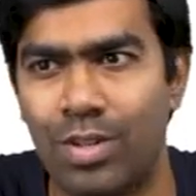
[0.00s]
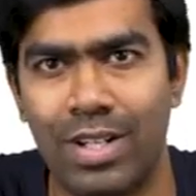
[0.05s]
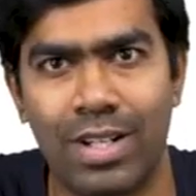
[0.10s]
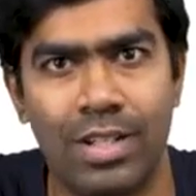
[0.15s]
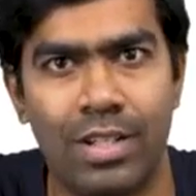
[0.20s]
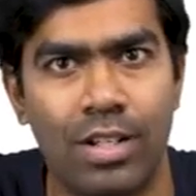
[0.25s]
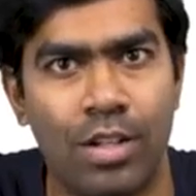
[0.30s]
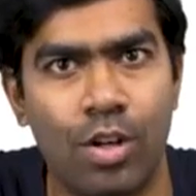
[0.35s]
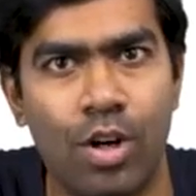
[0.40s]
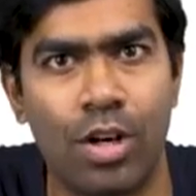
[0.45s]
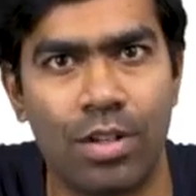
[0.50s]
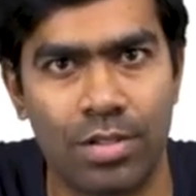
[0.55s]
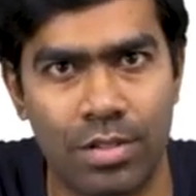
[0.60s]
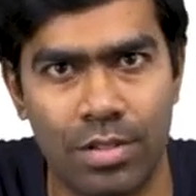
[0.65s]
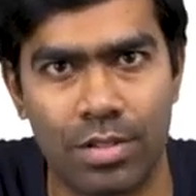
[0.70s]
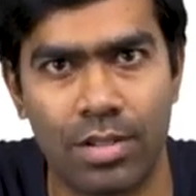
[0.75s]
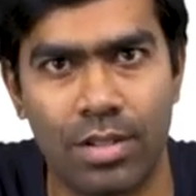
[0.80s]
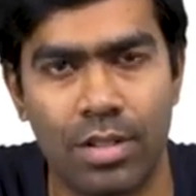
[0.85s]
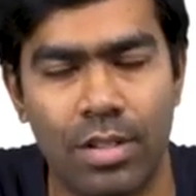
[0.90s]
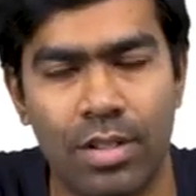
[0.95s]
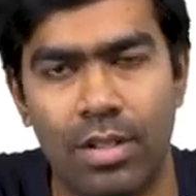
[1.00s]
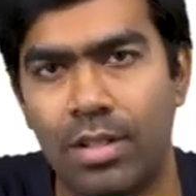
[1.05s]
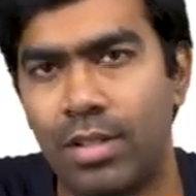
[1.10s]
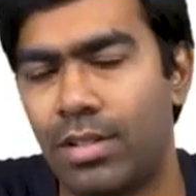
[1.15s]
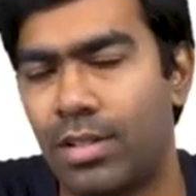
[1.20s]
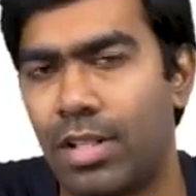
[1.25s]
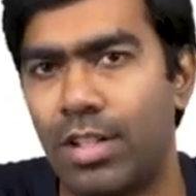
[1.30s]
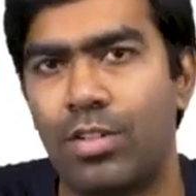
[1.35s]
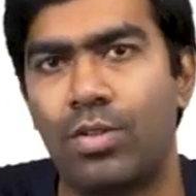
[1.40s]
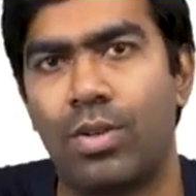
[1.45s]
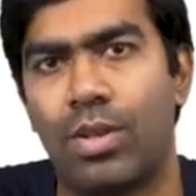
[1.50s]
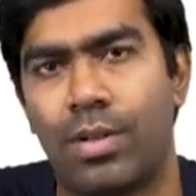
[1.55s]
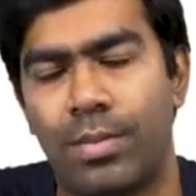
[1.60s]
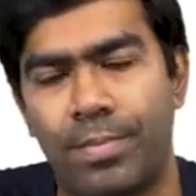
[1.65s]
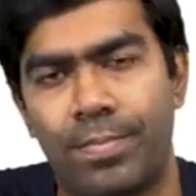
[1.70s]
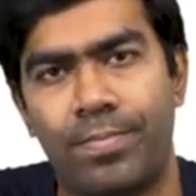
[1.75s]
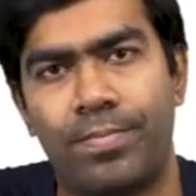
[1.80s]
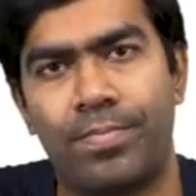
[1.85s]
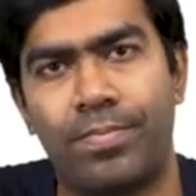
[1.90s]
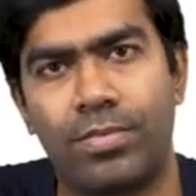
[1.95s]
treat the cause. That's all.
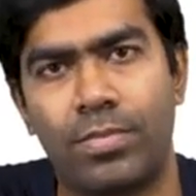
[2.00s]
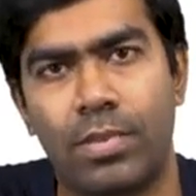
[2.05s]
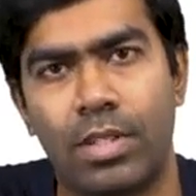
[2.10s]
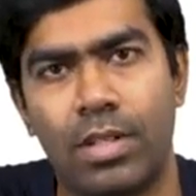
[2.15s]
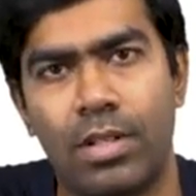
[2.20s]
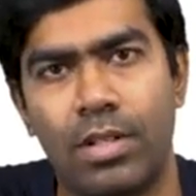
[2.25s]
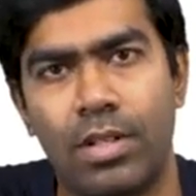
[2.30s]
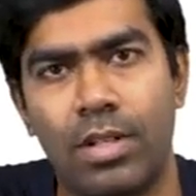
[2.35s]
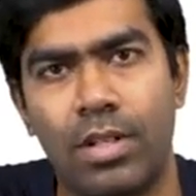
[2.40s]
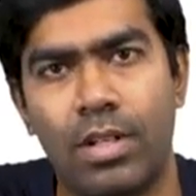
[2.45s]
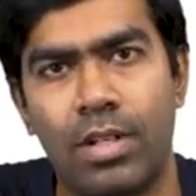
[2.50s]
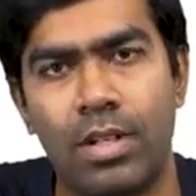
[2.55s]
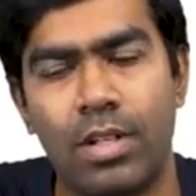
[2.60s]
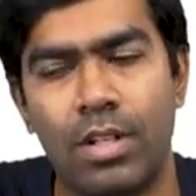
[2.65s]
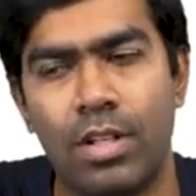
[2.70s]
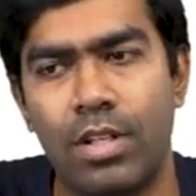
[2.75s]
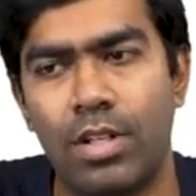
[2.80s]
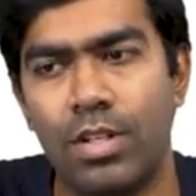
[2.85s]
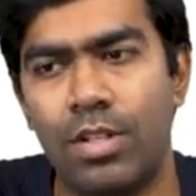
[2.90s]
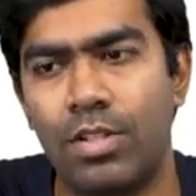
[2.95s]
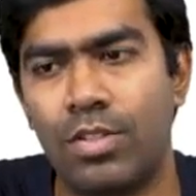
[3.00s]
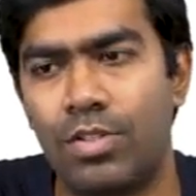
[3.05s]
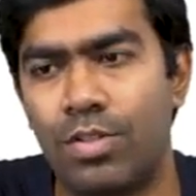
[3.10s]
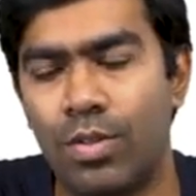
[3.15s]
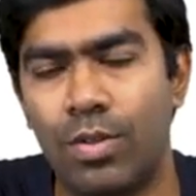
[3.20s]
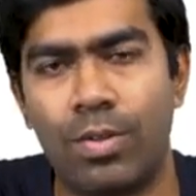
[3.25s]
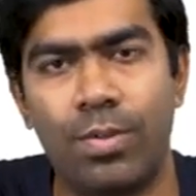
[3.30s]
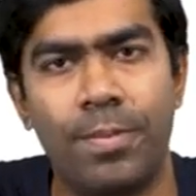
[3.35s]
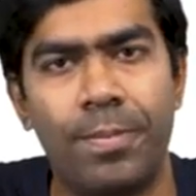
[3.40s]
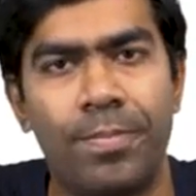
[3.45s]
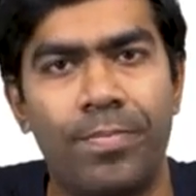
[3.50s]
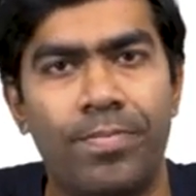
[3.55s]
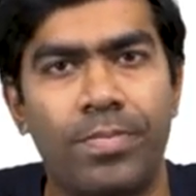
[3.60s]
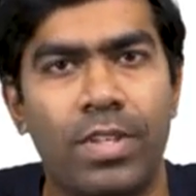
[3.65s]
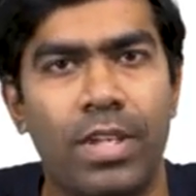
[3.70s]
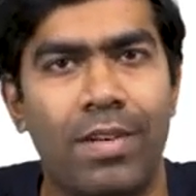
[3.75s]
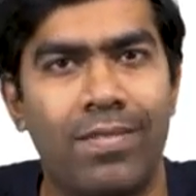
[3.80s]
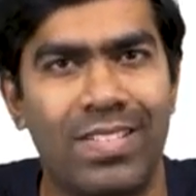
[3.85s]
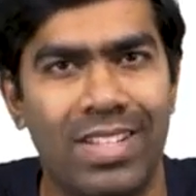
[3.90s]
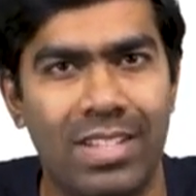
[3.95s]
So
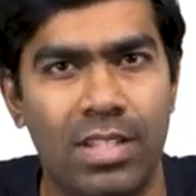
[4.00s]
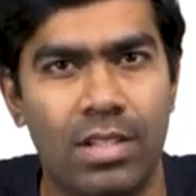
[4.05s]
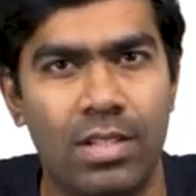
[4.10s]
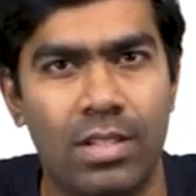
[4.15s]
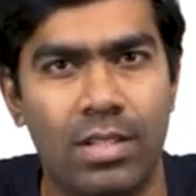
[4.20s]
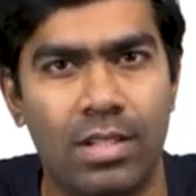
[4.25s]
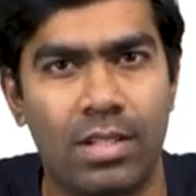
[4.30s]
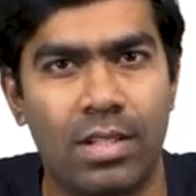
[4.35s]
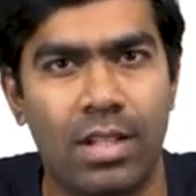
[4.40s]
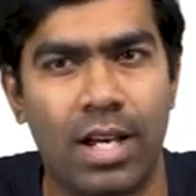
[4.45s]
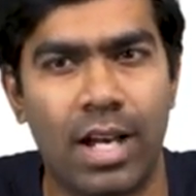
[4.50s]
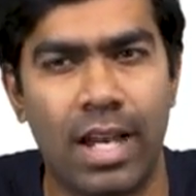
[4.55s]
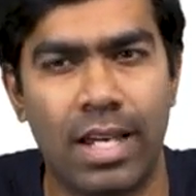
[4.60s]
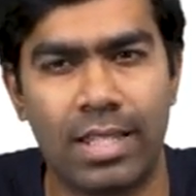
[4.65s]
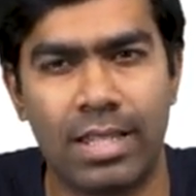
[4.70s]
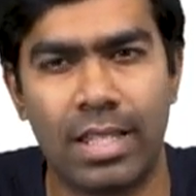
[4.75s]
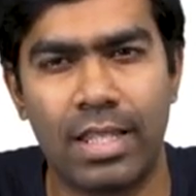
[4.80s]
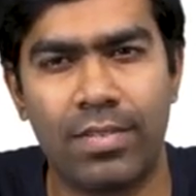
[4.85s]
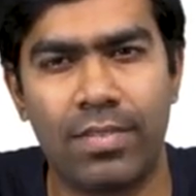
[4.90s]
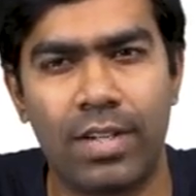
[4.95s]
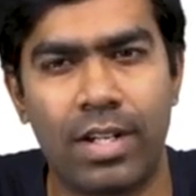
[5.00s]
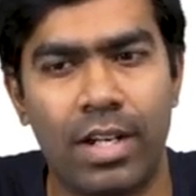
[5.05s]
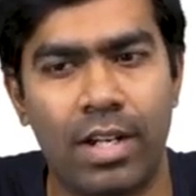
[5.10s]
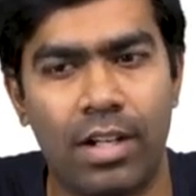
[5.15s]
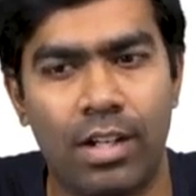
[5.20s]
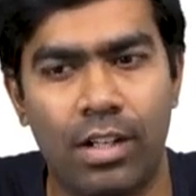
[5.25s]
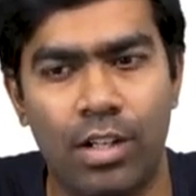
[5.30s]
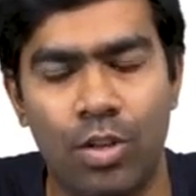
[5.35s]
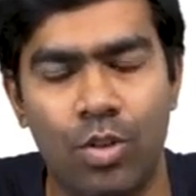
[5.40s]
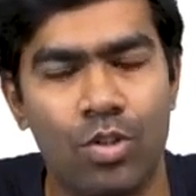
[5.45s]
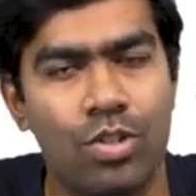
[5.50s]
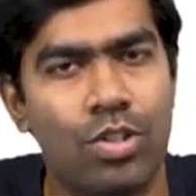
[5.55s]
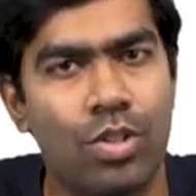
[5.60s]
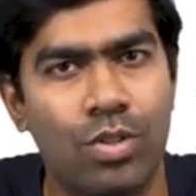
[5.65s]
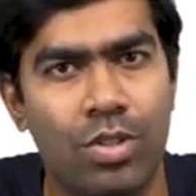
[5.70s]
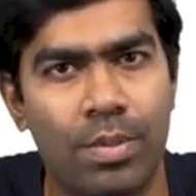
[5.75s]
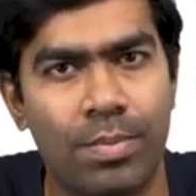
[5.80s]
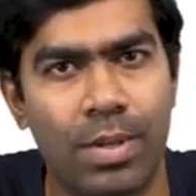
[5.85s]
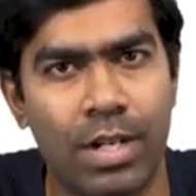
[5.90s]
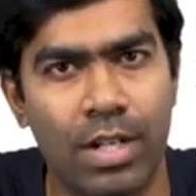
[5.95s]
with this, I think we can close down
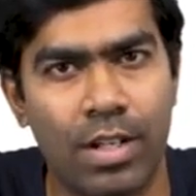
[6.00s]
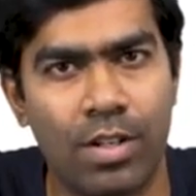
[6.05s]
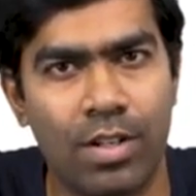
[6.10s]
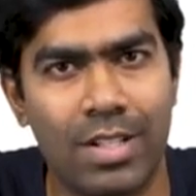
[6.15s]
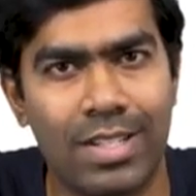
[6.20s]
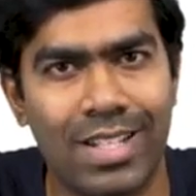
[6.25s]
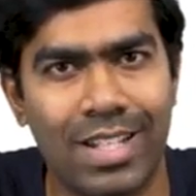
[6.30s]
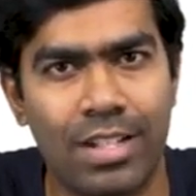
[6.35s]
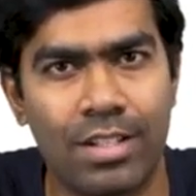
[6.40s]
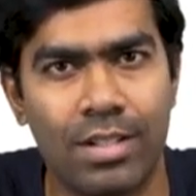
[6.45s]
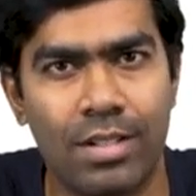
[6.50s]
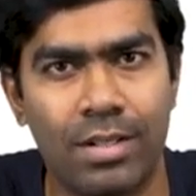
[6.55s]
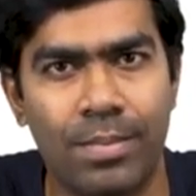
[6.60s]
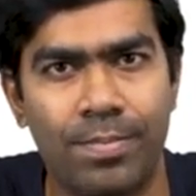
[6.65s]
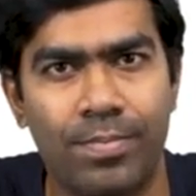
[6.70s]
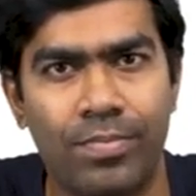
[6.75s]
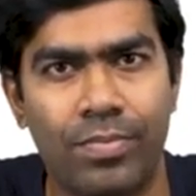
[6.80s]
the particular section,